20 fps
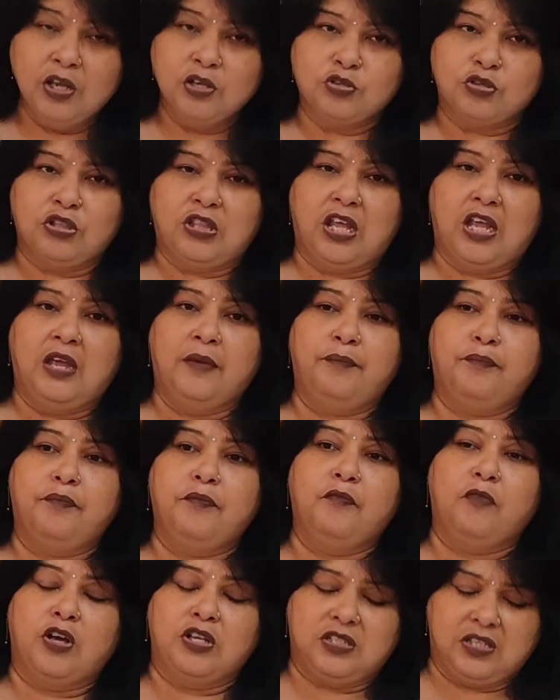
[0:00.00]
so there
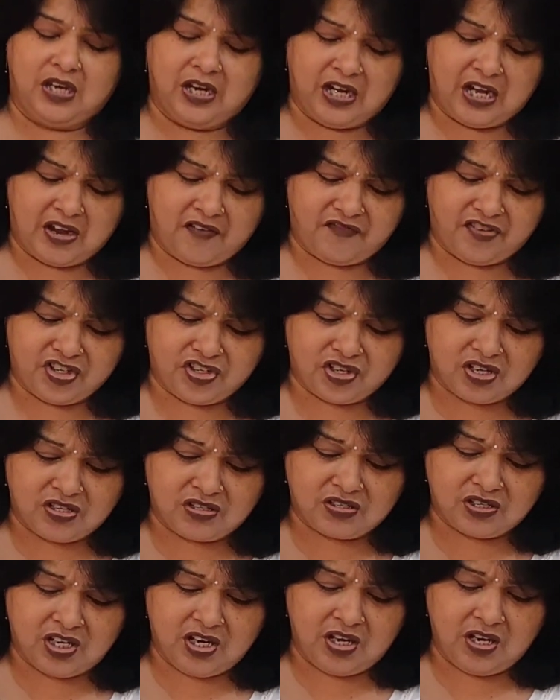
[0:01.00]
was
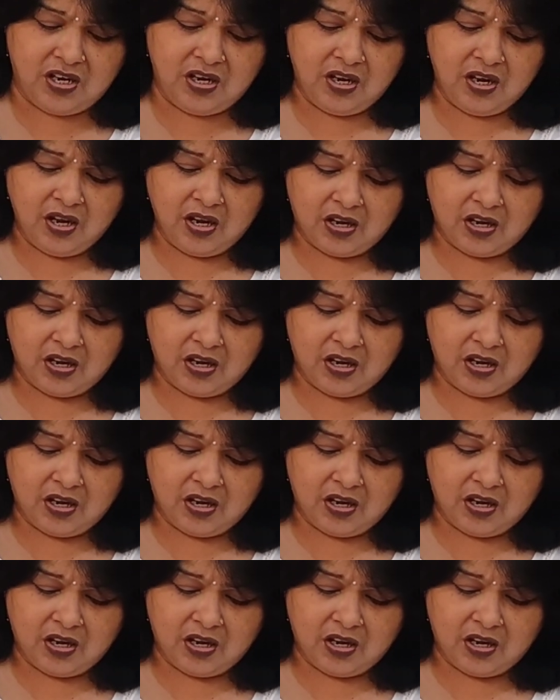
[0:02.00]
inefficiency,